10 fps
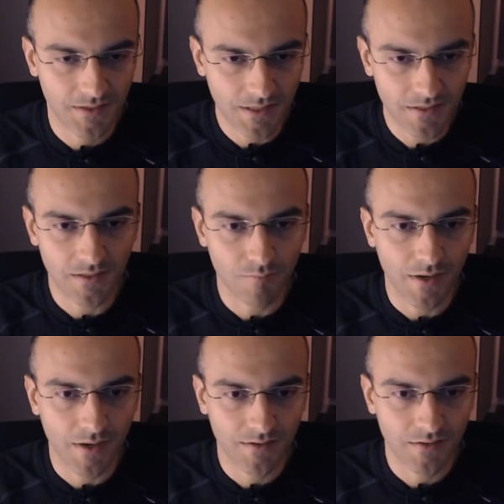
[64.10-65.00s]
16
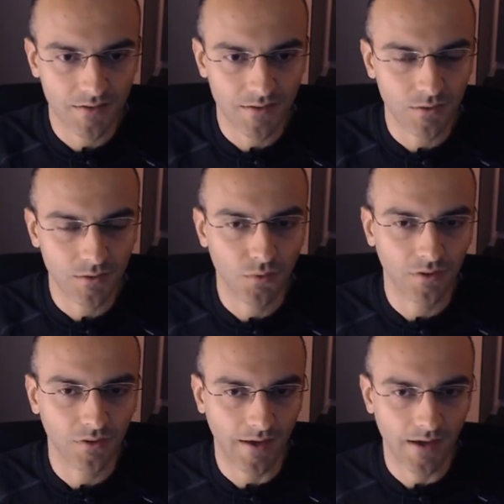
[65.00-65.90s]
buttons into
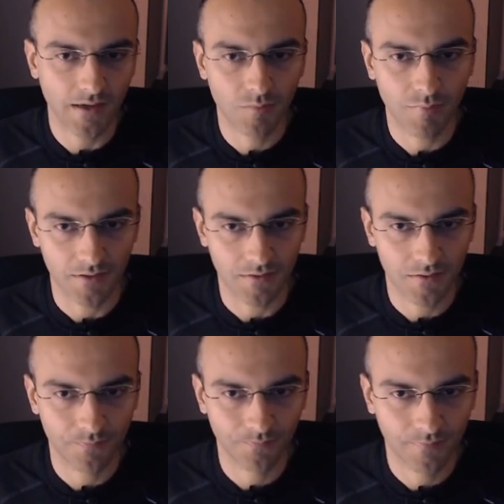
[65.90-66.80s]
only 8
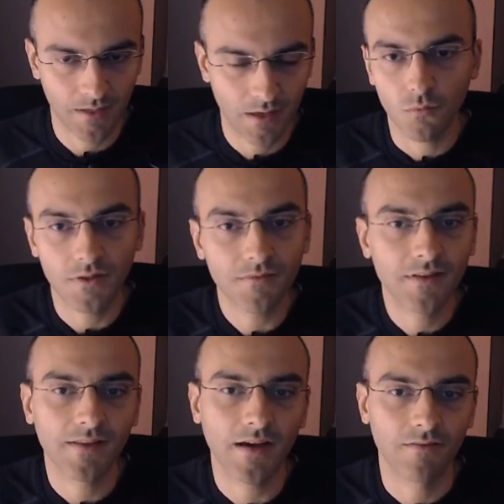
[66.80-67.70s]
pins? One of the
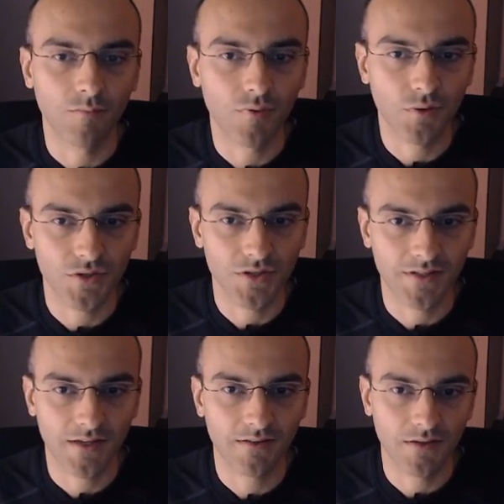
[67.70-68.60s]
naive approaches
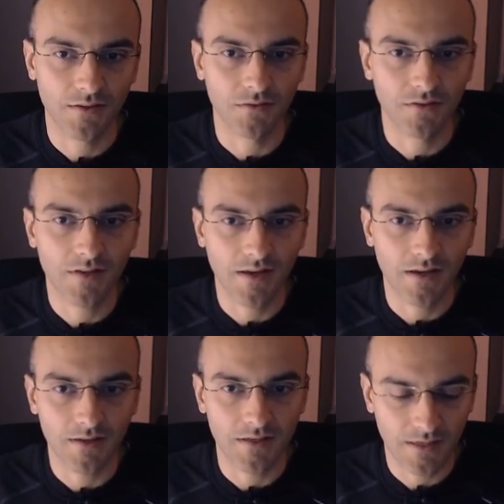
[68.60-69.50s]
that this could
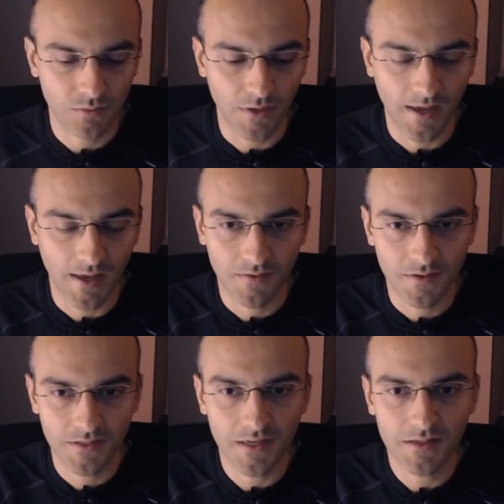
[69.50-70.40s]
take is that we have
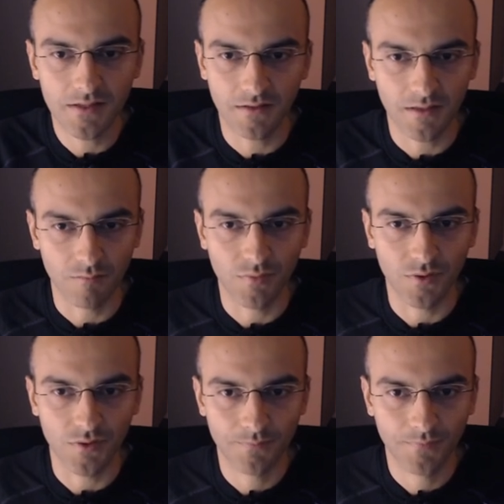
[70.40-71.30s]
16
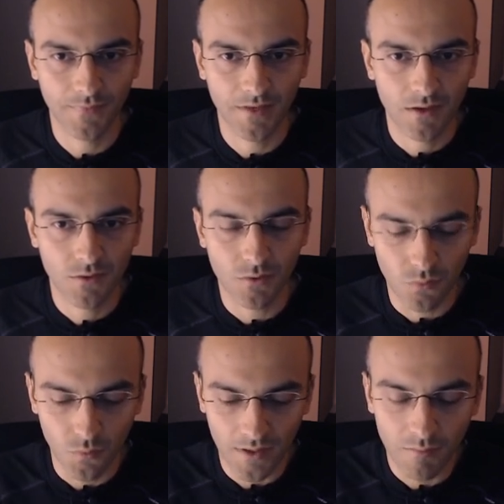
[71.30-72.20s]
inputs. So
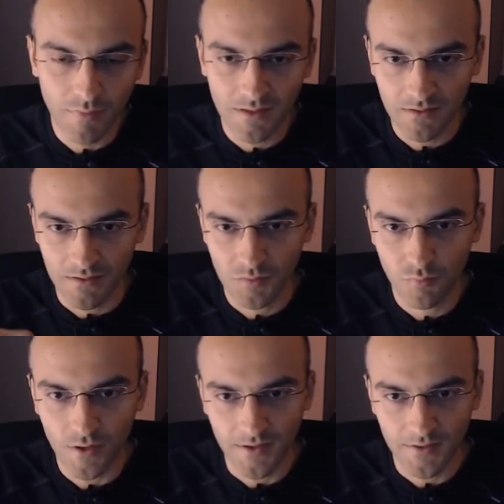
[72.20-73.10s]
when a button is
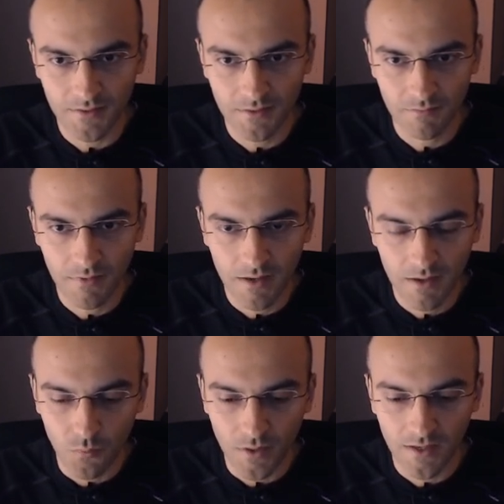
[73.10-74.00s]
pressed,
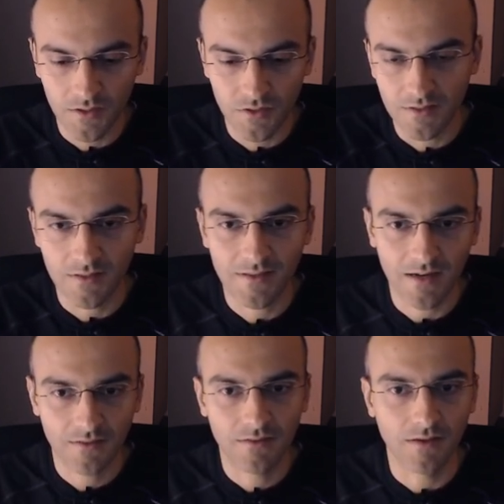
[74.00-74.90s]
we can just
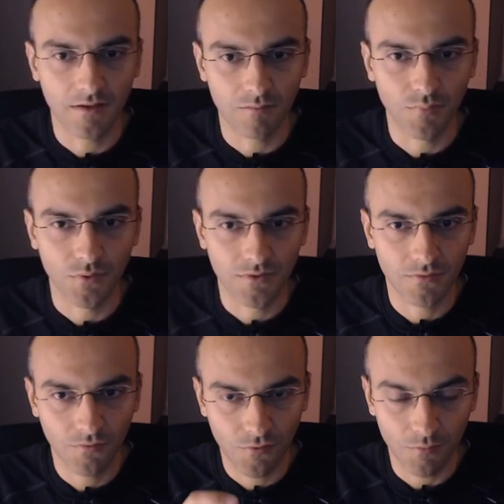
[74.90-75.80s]
detect the input
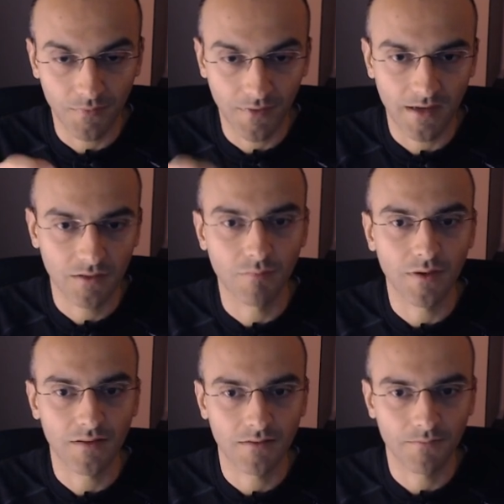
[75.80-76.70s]
from that
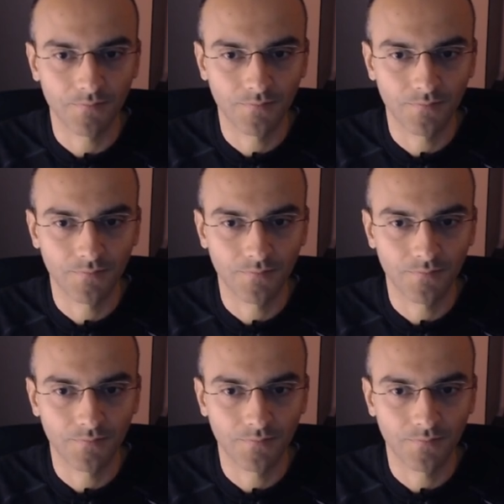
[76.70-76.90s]
button.